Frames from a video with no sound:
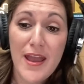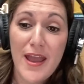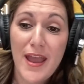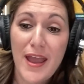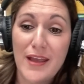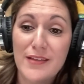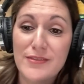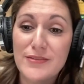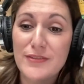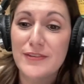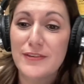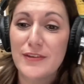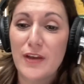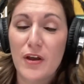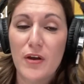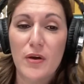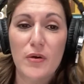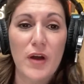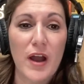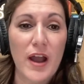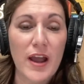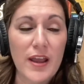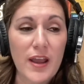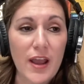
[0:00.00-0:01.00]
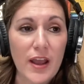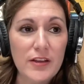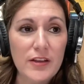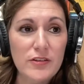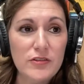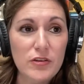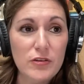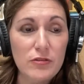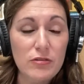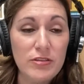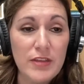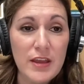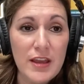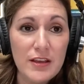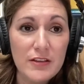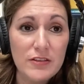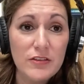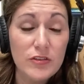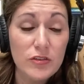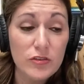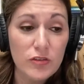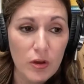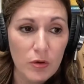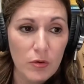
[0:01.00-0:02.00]
And so I do think
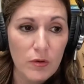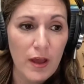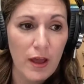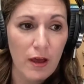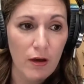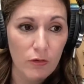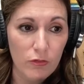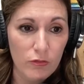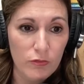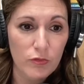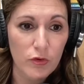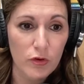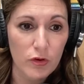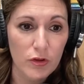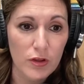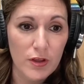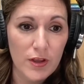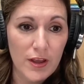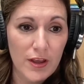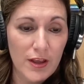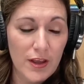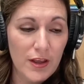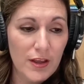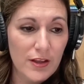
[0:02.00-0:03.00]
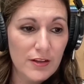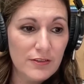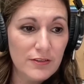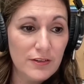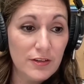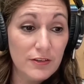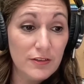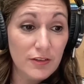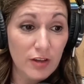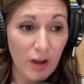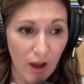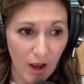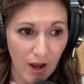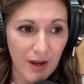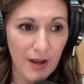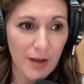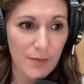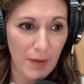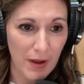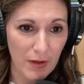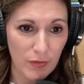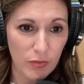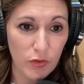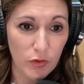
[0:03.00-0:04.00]
it's so helpful to talk
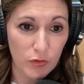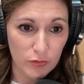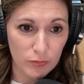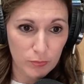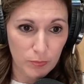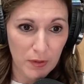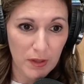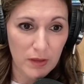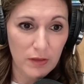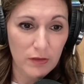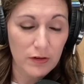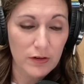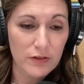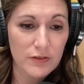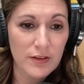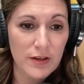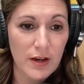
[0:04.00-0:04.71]
about those pillars.